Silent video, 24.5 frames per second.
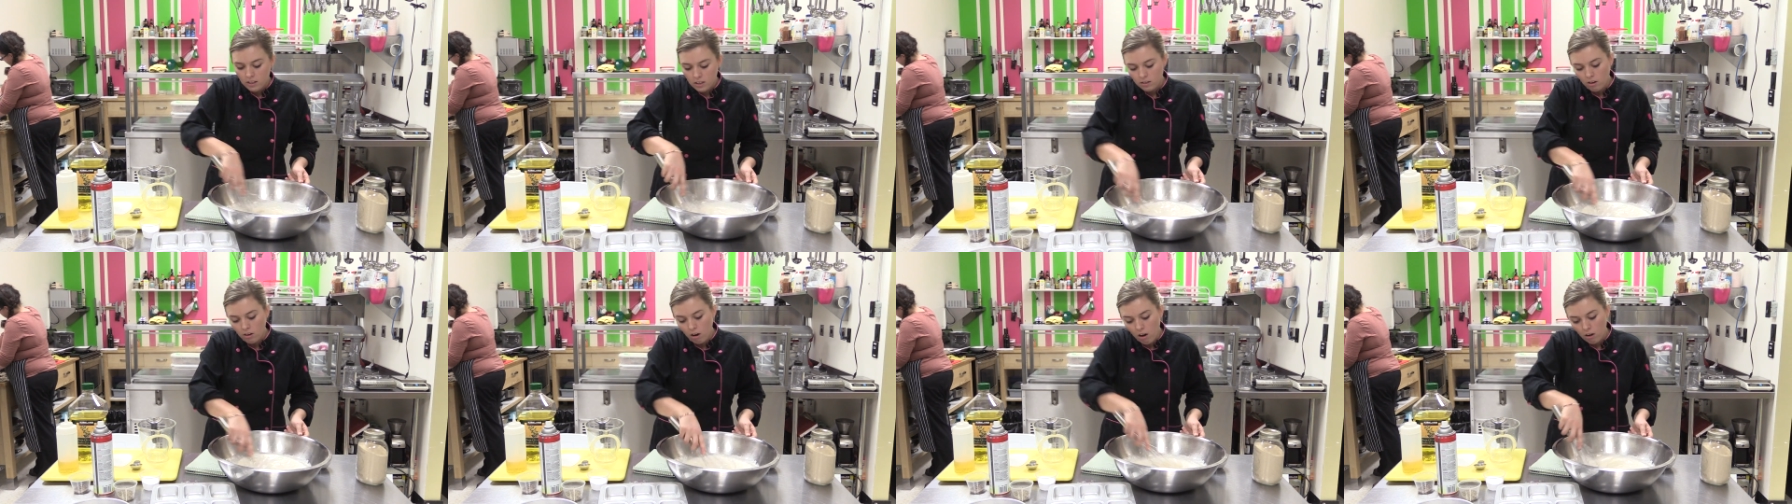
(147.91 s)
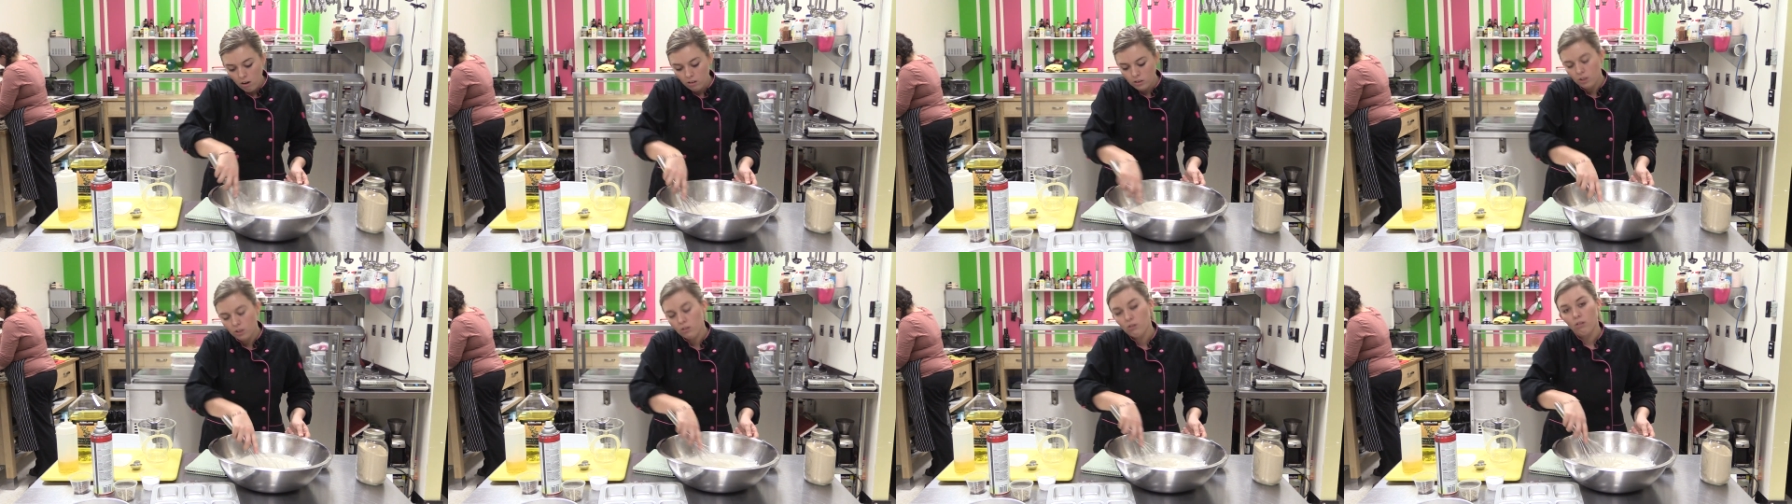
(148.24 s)

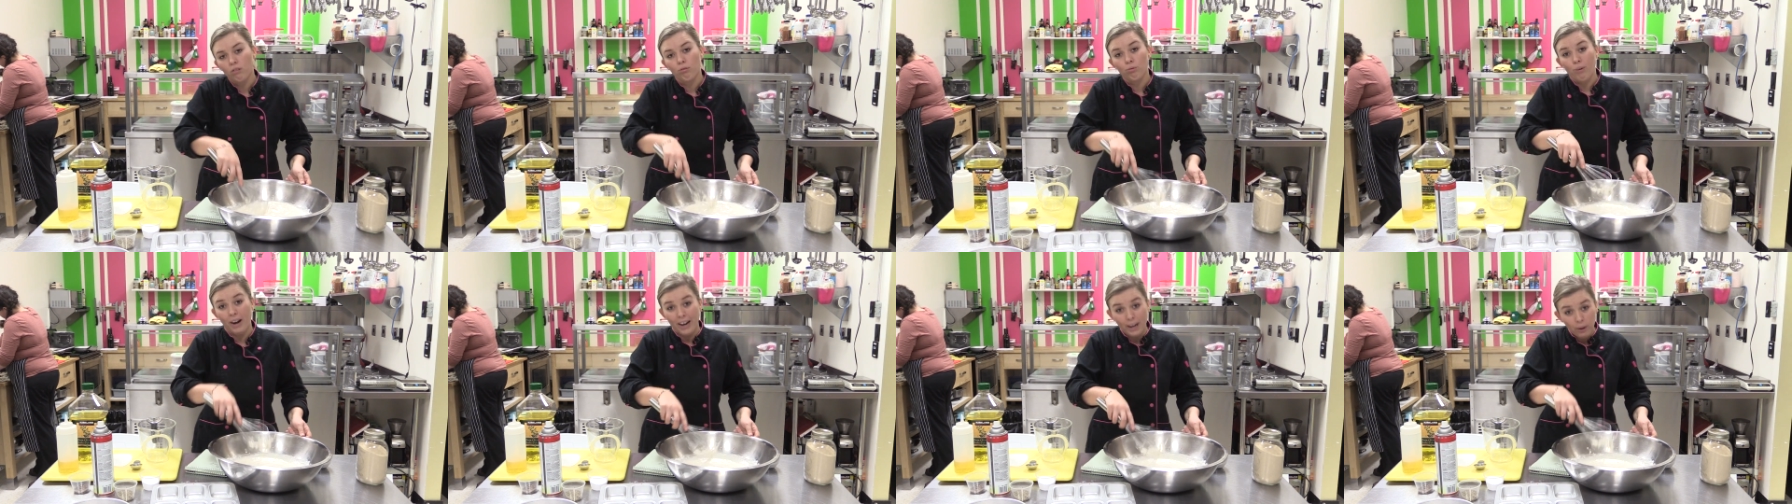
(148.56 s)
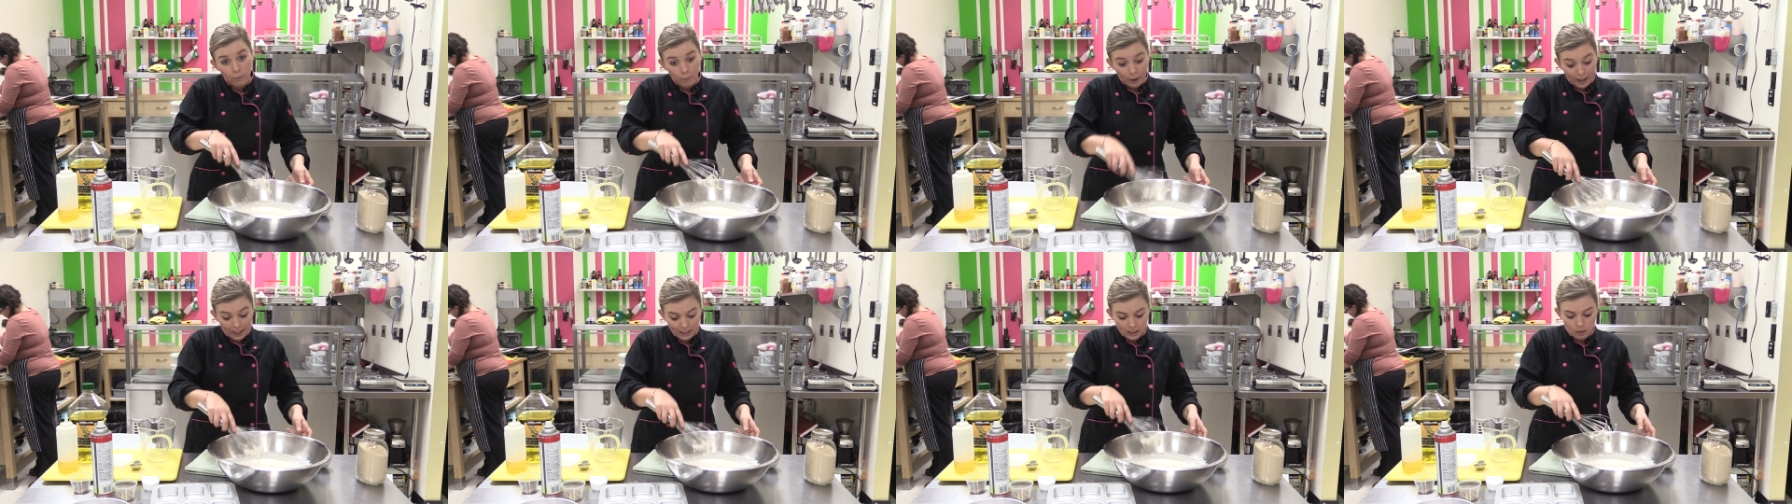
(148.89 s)
salt right
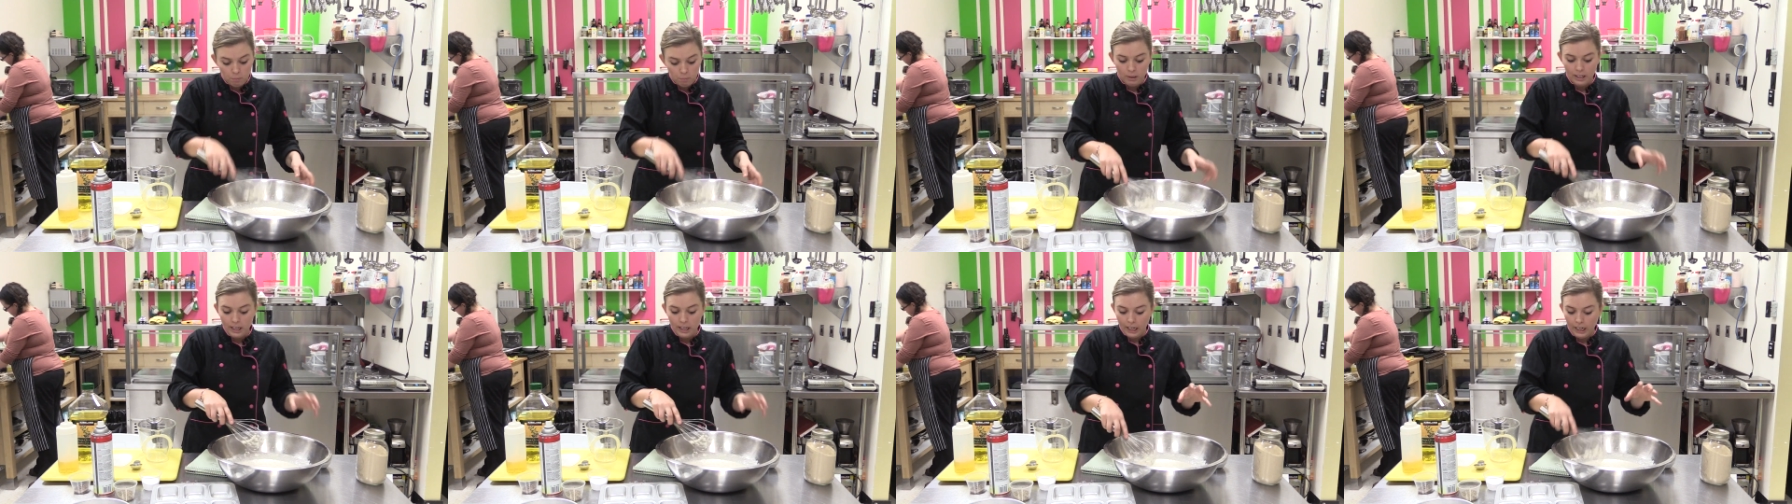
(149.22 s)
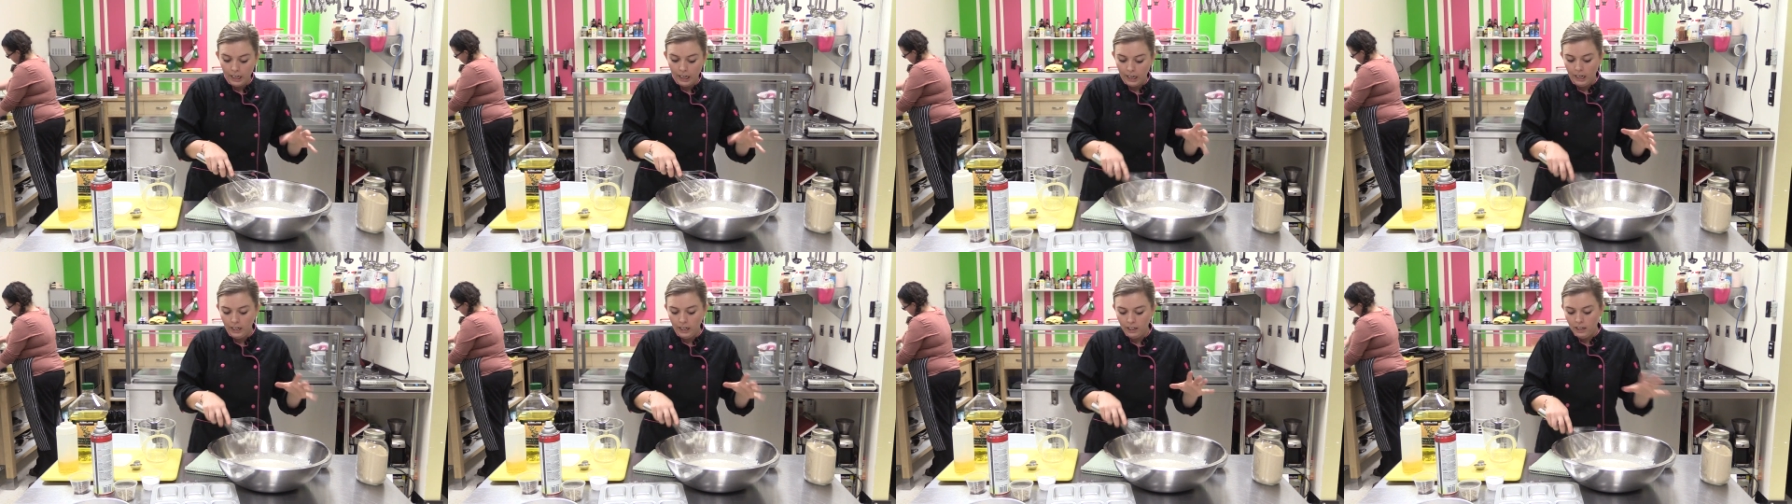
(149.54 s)
away at the
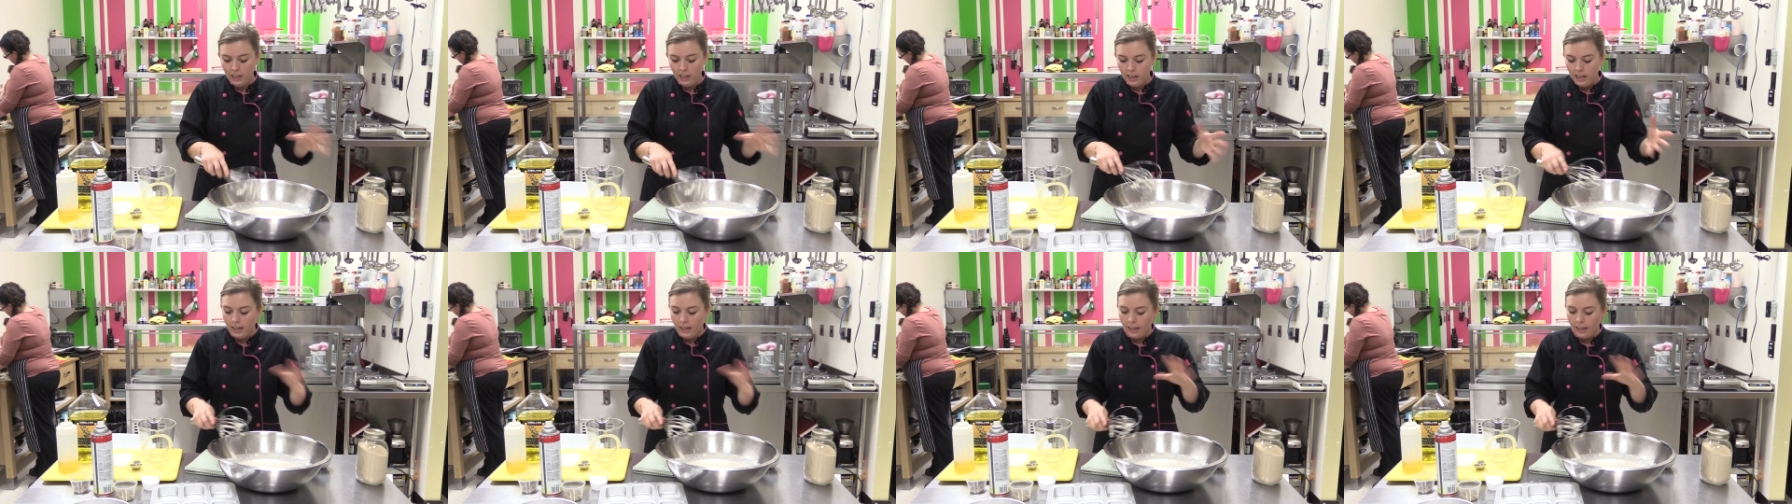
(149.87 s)
beginning,